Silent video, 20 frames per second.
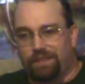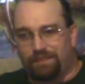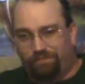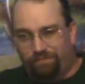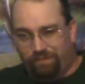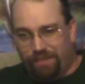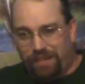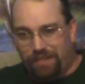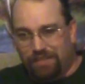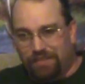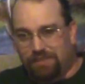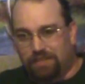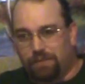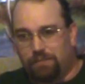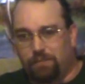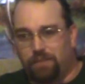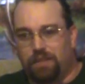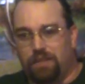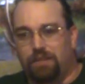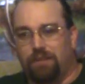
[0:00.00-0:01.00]
Find
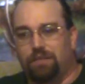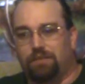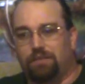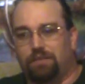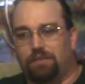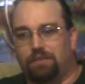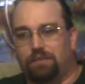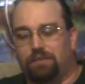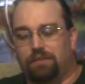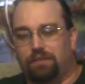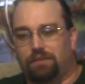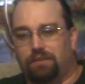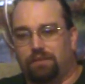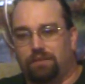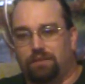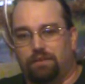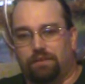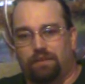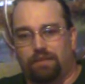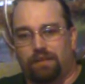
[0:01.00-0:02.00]
something.
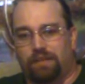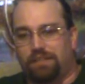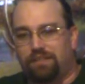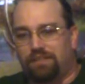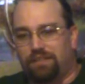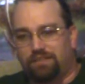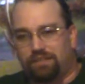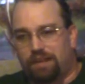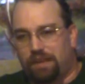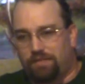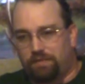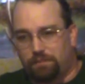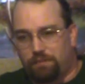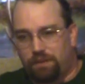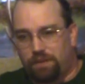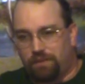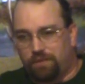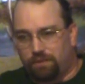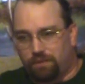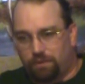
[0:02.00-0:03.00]
It doesn't have to be
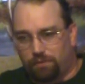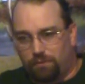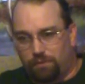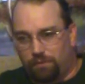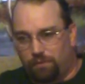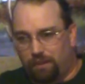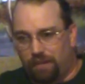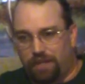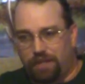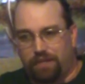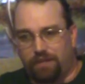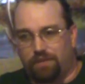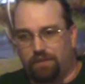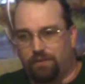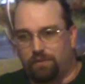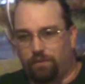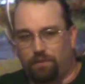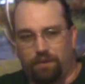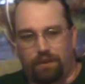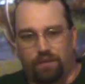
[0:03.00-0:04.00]
a thermal blanket or
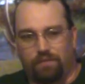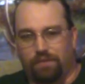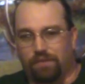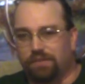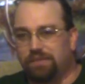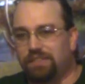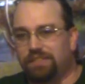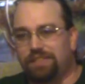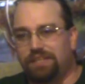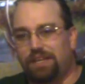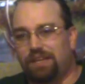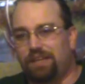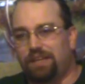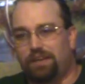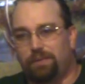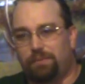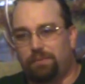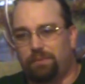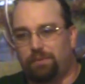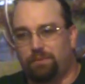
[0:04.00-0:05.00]
whatever. Just get a
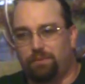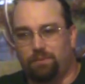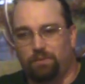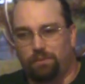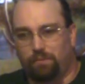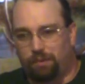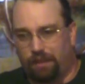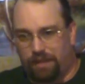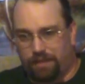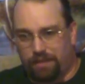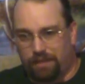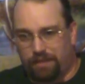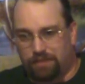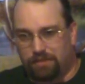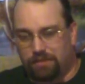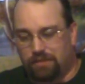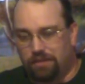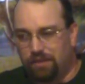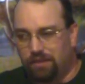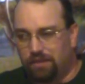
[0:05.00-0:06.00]
couple of wool blankets.
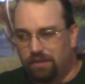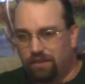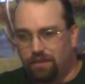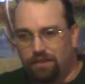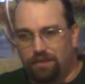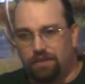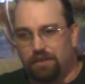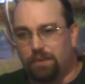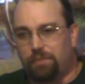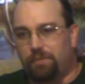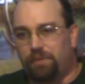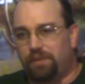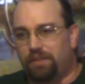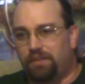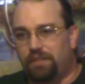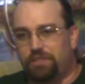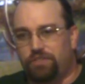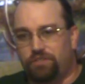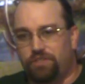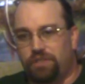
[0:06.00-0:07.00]
A couple of
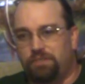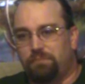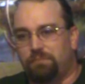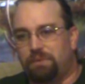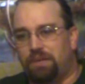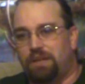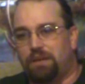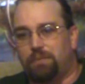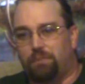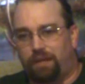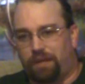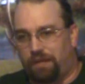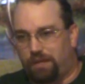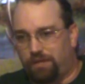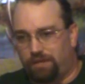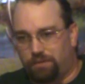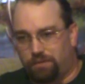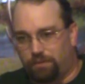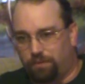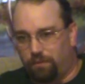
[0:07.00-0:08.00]
these cheap mink
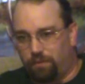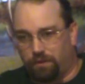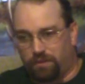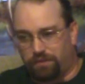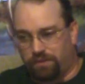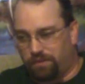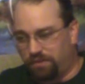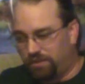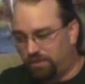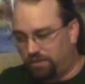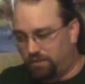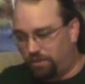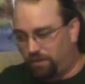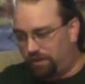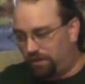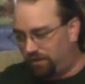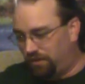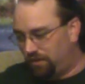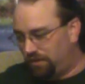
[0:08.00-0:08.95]
blankets would work just as well.